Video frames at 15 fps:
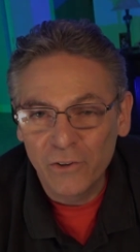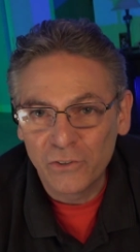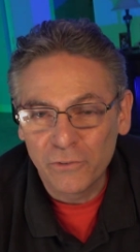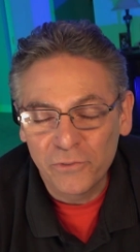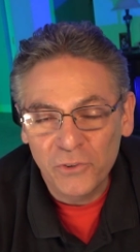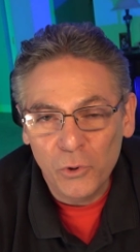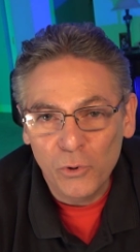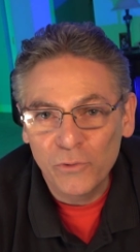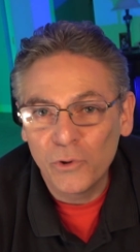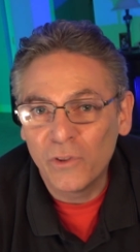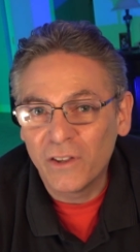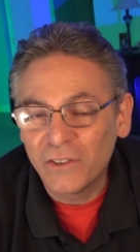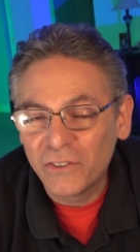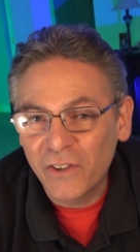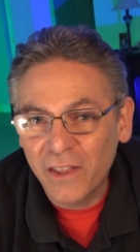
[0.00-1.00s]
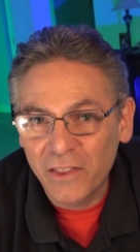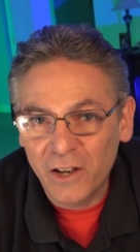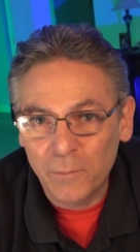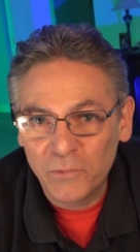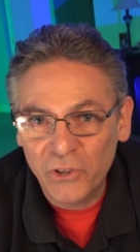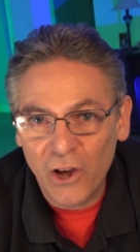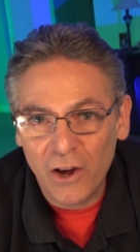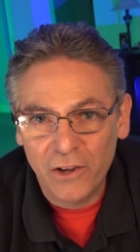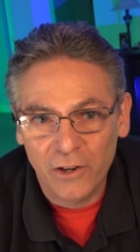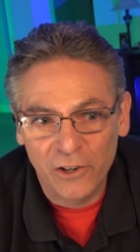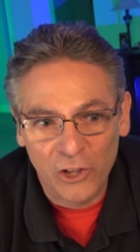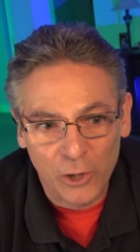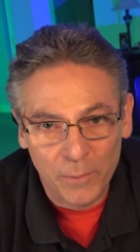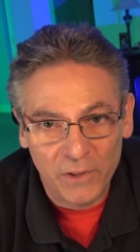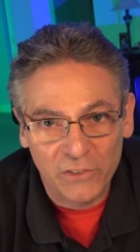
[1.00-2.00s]
there's a few of you that say that I'm talking a
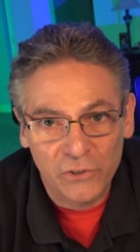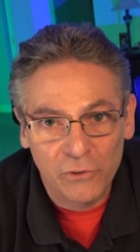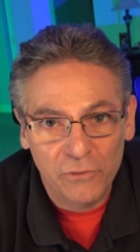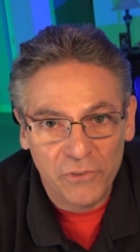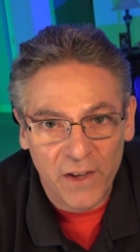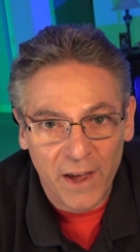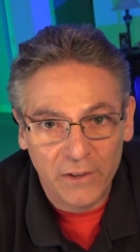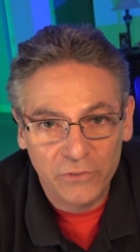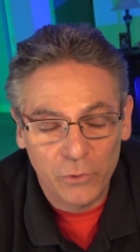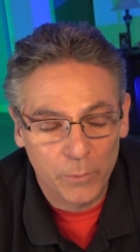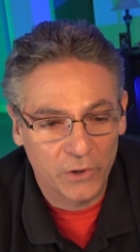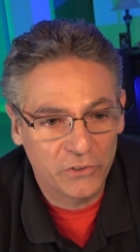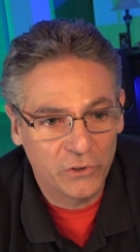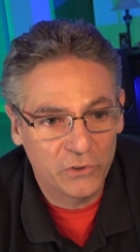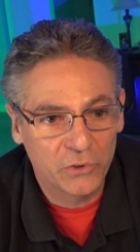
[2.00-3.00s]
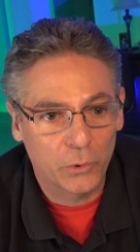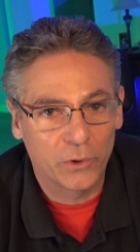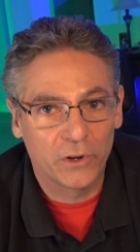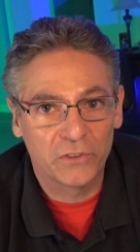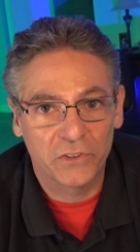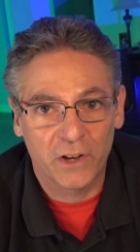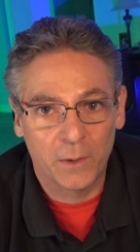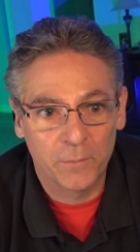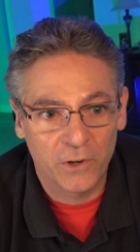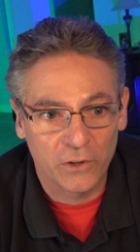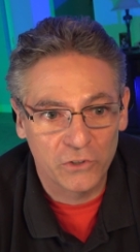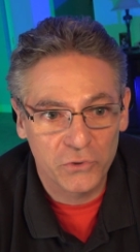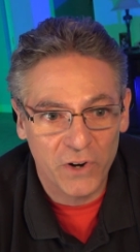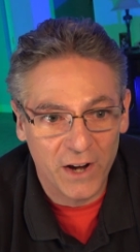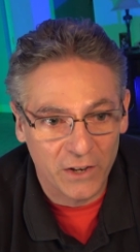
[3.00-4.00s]
little bit too fast for my tutorials, and I'm going to
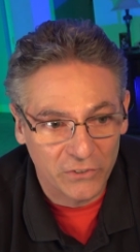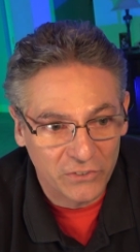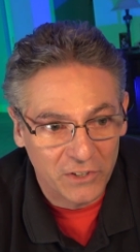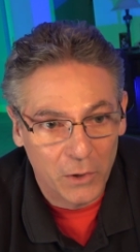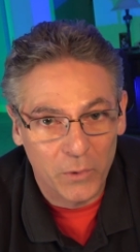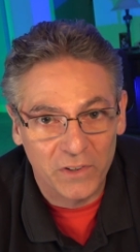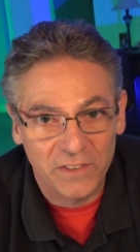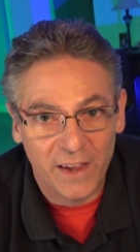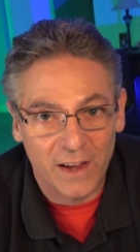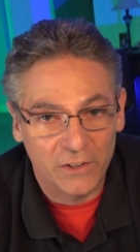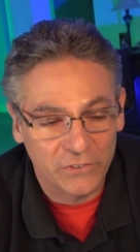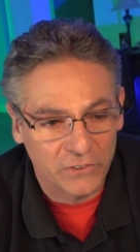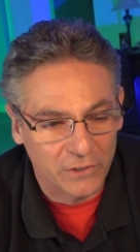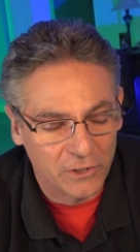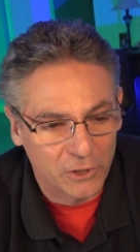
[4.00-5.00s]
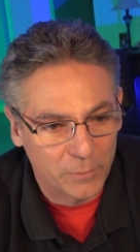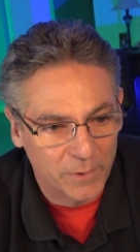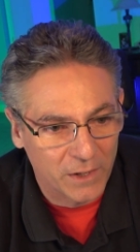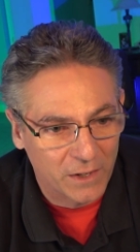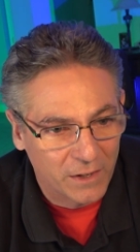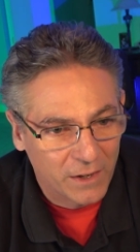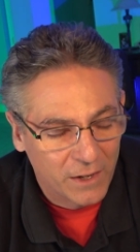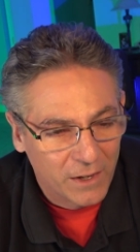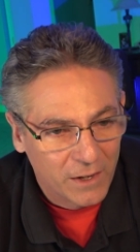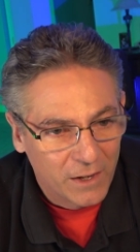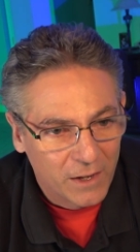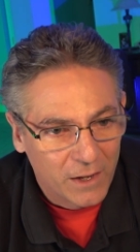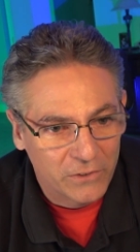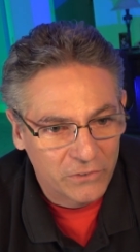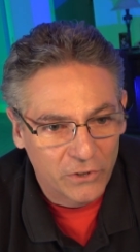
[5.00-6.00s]
try to slow it down just a little bit
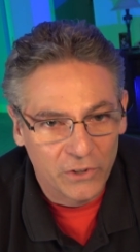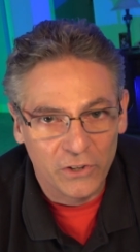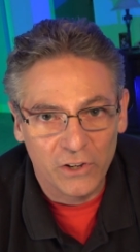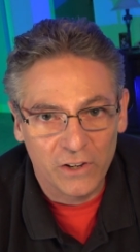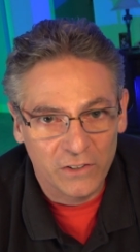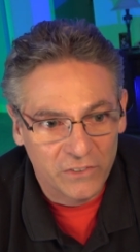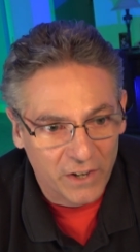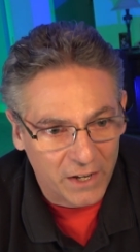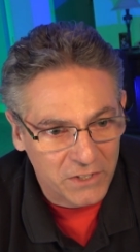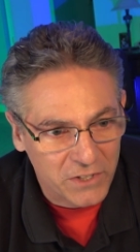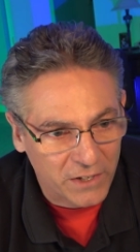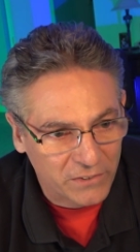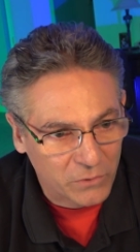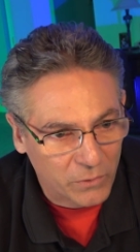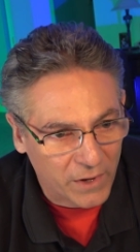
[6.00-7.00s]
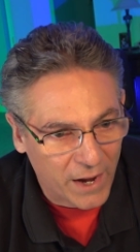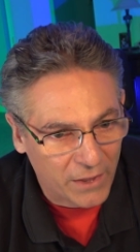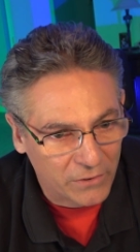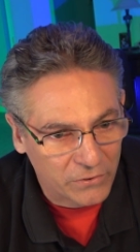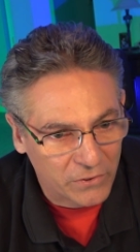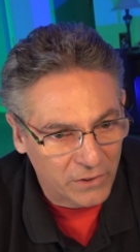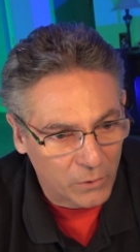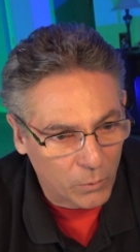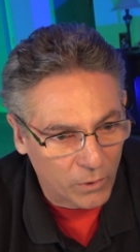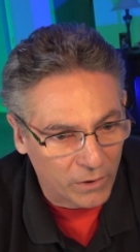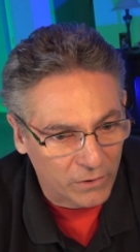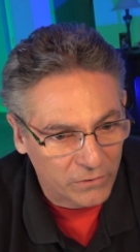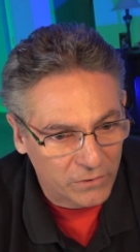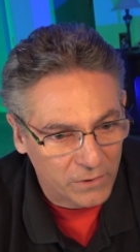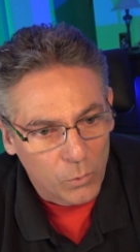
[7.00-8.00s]
so that you can digest how this thing
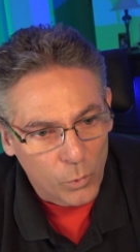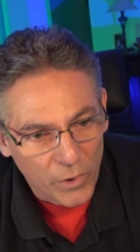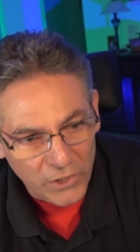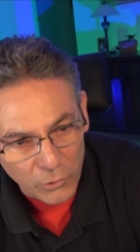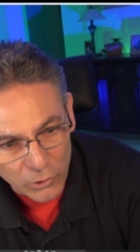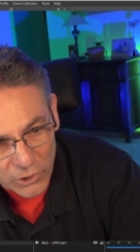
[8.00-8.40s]
works. When you